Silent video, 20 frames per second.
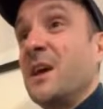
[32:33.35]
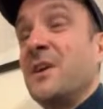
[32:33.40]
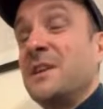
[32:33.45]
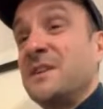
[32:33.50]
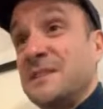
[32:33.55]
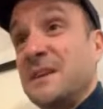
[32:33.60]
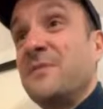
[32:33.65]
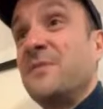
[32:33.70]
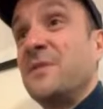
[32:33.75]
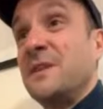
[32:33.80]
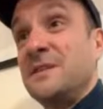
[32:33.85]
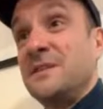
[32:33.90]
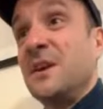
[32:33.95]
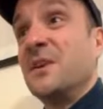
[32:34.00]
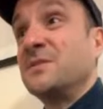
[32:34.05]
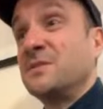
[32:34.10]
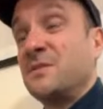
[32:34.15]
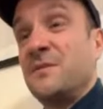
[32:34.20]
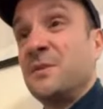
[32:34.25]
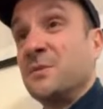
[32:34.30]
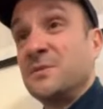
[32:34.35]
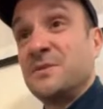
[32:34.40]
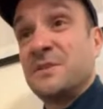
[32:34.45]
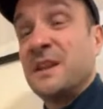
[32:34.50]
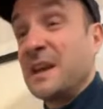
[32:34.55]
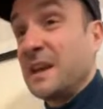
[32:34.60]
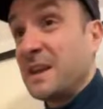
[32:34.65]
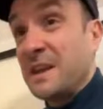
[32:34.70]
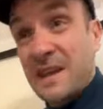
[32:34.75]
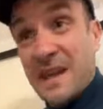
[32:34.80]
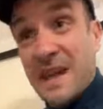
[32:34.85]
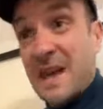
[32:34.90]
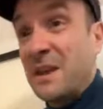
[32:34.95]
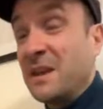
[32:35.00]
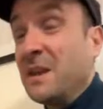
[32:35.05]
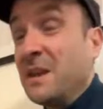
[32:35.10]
and it definitely does feel slick. And again,